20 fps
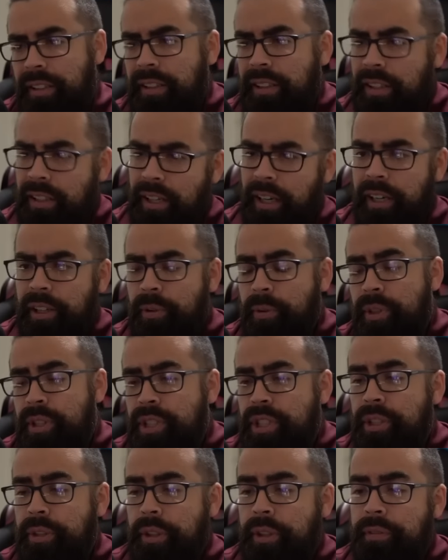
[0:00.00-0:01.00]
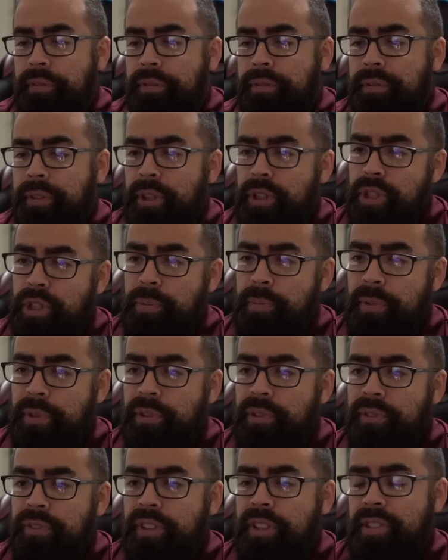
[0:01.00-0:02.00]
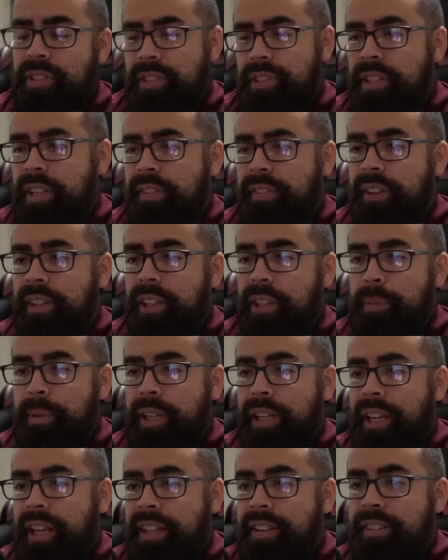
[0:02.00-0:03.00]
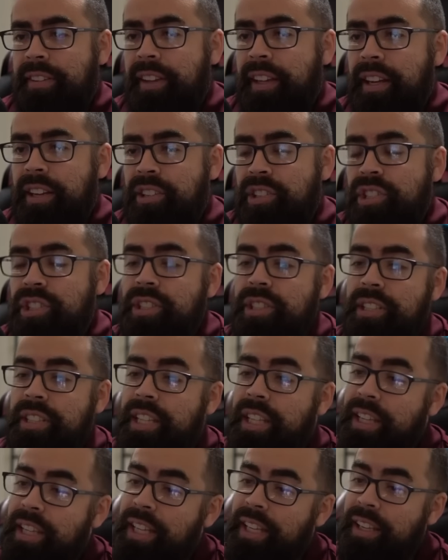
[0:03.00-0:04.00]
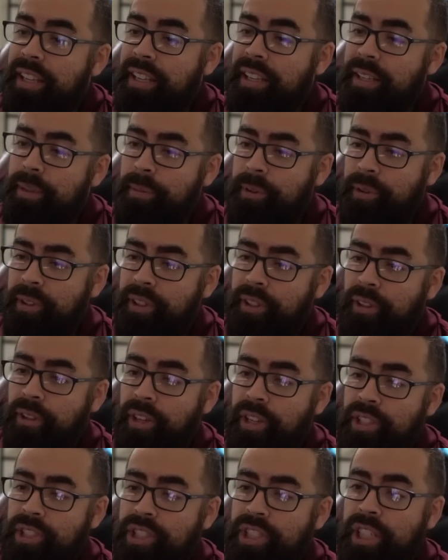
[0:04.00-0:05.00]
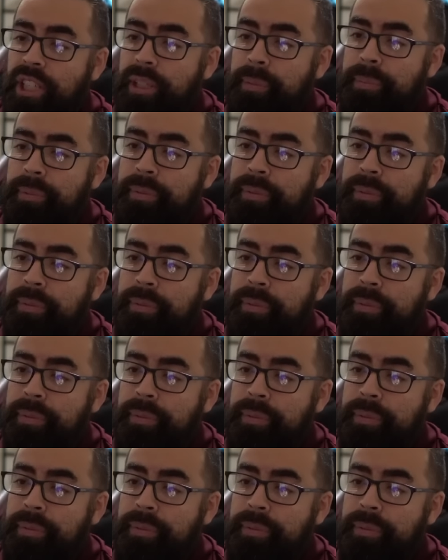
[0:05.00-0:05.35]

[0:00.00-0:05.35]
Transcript: I don't want to shield the first move because it's definitely going to be a Night Slash. Then they end up throwing the Cross Chop.